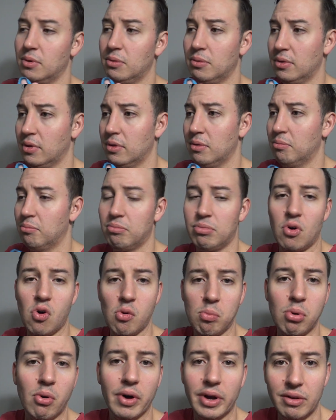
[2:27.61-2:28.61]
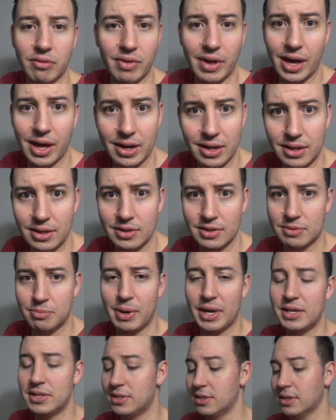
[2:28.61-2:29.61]
the whole point of that, is
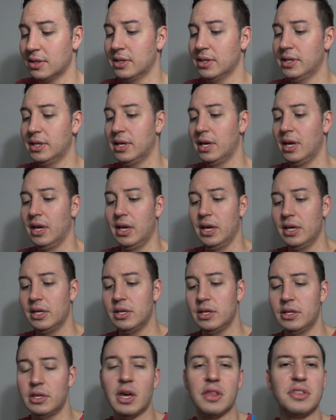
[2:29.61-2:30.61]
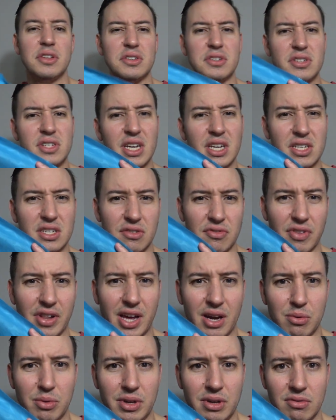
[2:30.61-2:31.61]
basically nothing sticks to
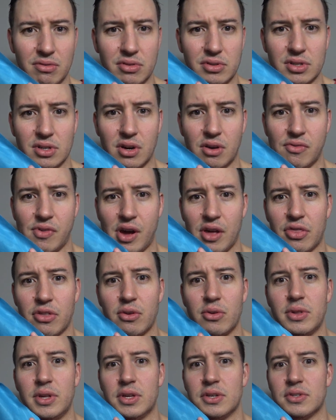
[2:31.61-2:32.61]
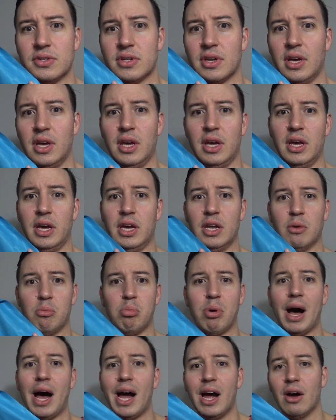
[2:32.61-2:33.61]
flat weave. So if I threw this in a
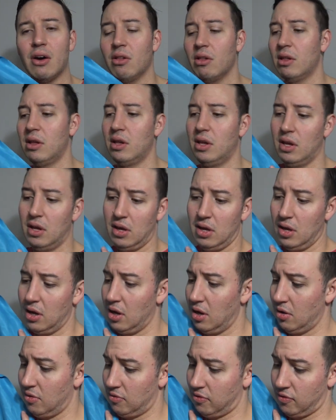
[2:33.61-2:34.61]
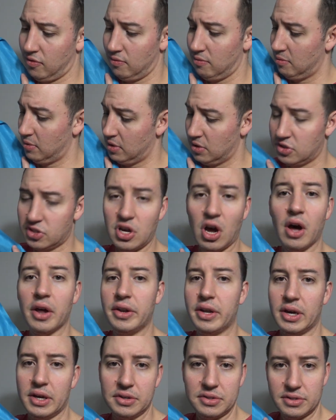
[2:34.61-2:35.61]
pile of
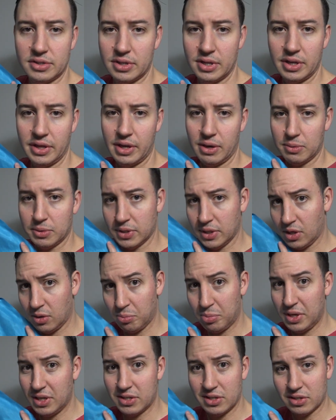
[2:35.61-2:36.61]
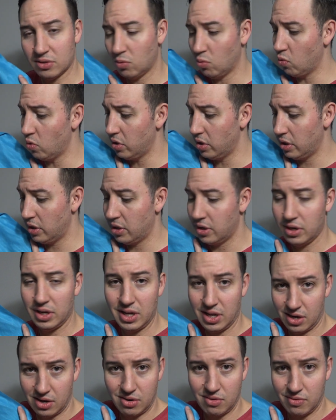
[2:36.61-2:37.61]
sawdust and there was little pieces of wood,
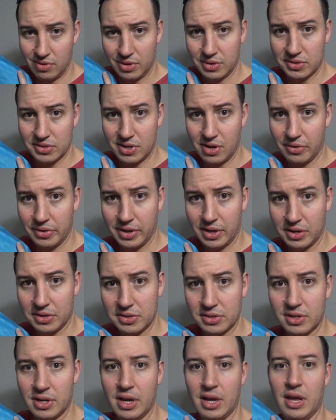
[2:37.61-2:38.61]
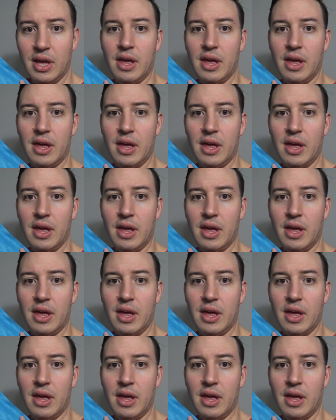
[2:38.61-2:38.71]
you know, in the sawdust,